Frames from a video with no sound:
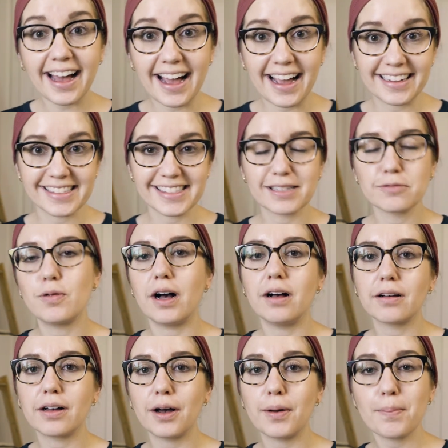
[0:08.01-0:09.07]
guys,
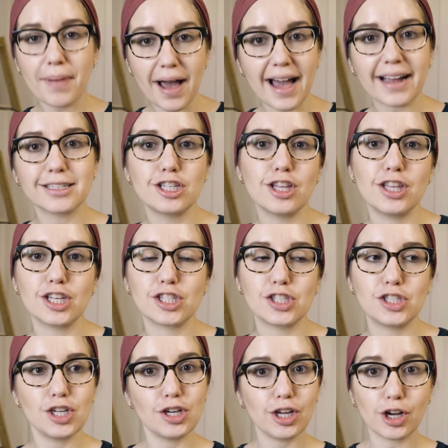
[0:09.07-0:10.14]
welcome back to the
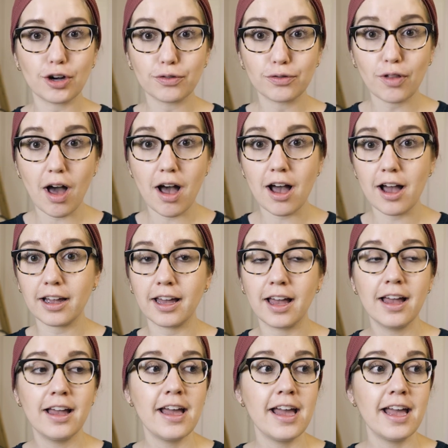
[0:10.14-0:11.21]
studio vlog.
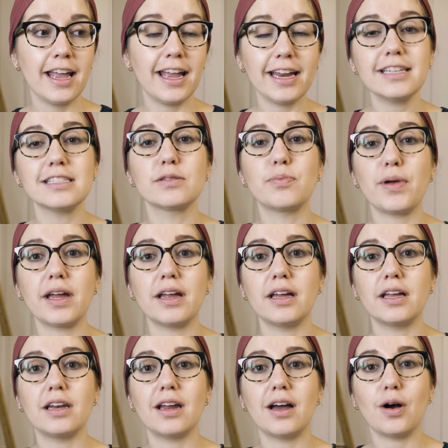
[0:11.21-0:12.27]
It has
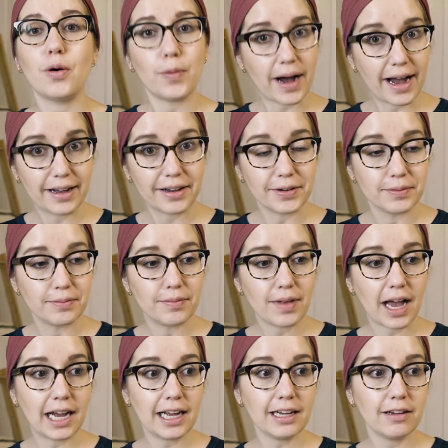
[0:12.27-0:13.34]
been a while.
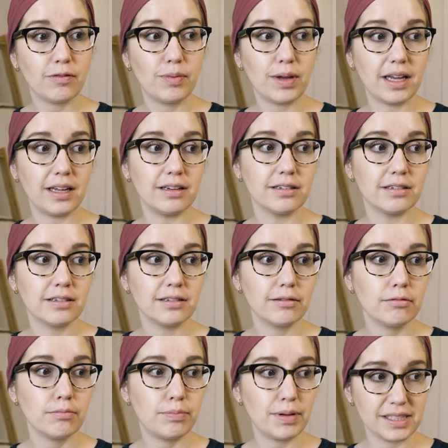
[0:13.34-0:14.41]
I have been
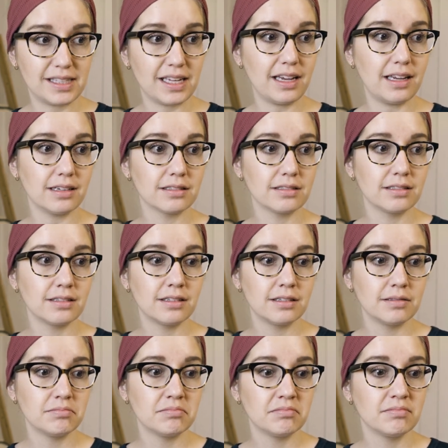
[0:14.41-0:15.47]
busy.
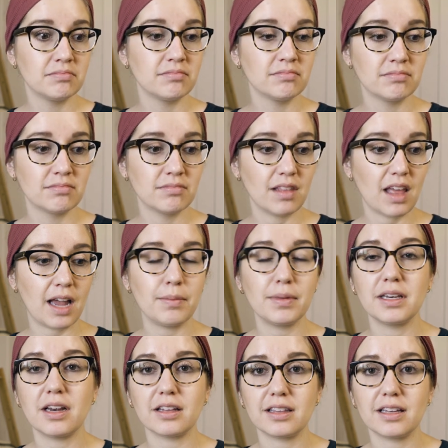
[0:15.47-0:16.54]
I
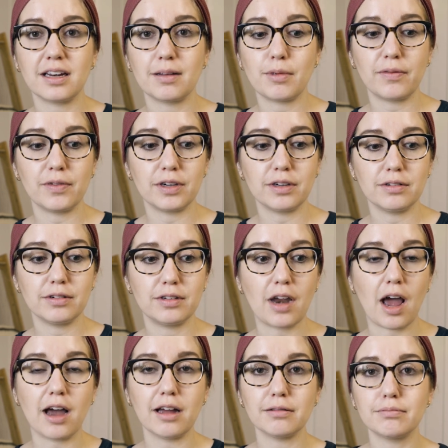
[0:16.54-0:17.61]
mean, not that I'm ever
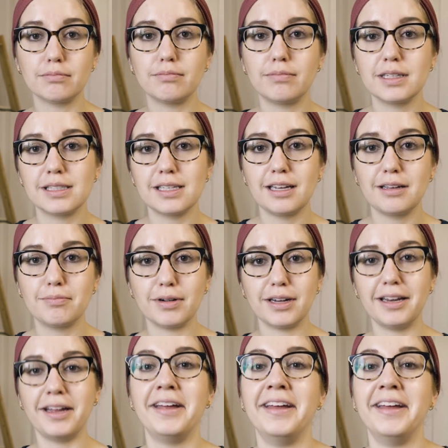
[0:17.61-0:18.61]
not busy, but